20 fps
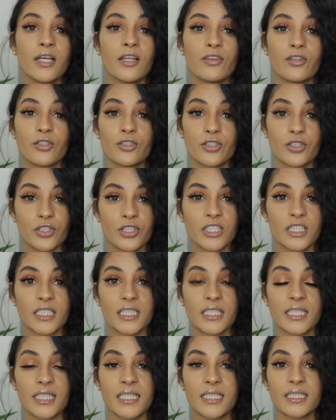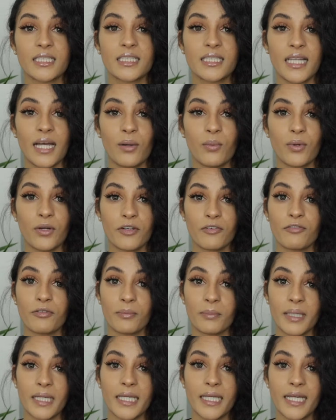Those are just the things that work for
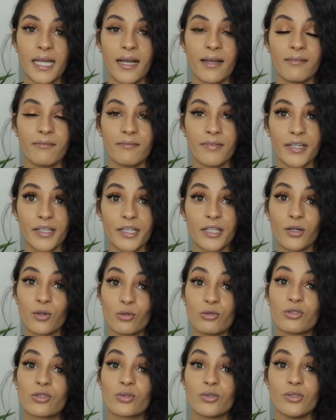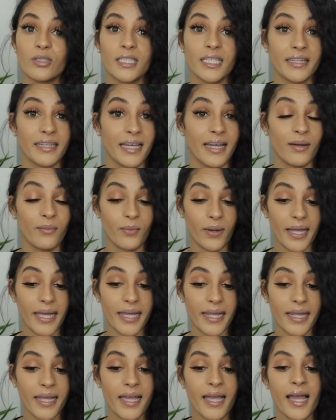me. I'm very old school in that
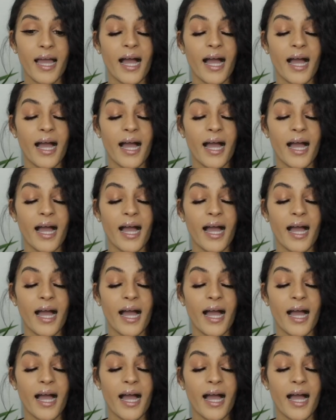way.